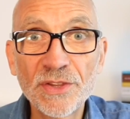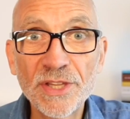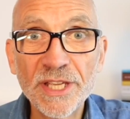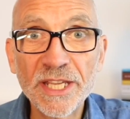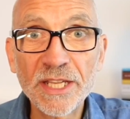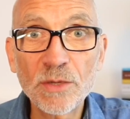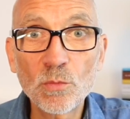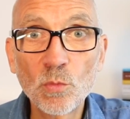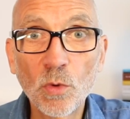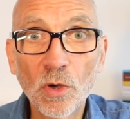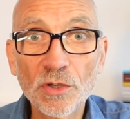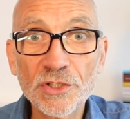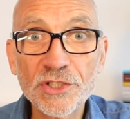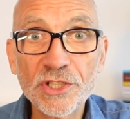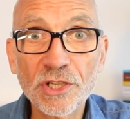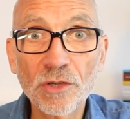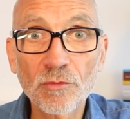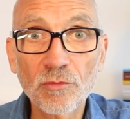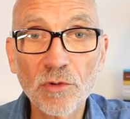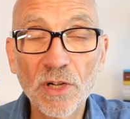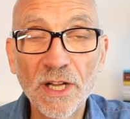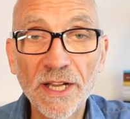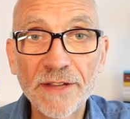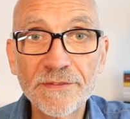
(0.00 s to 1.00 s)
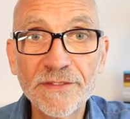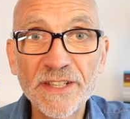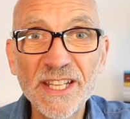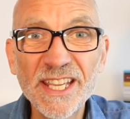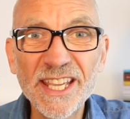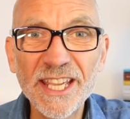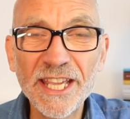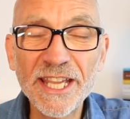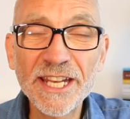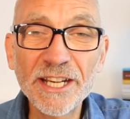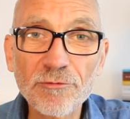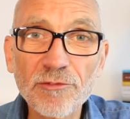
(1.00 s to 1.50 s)
the watch arrived
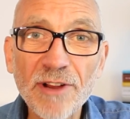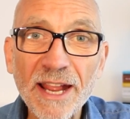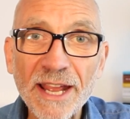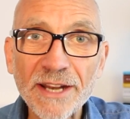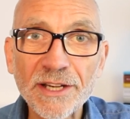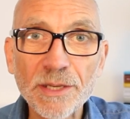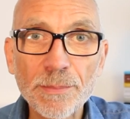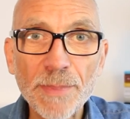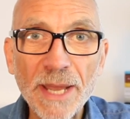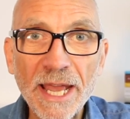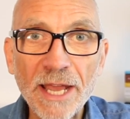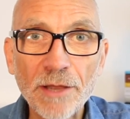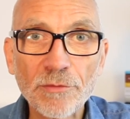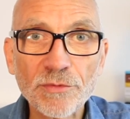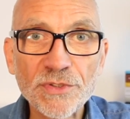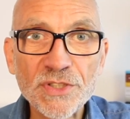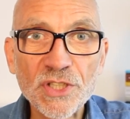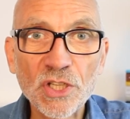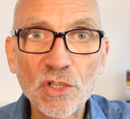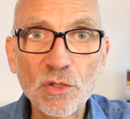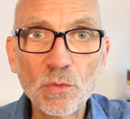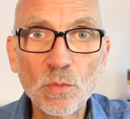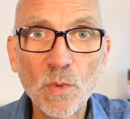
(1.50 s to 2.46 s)
in around about 2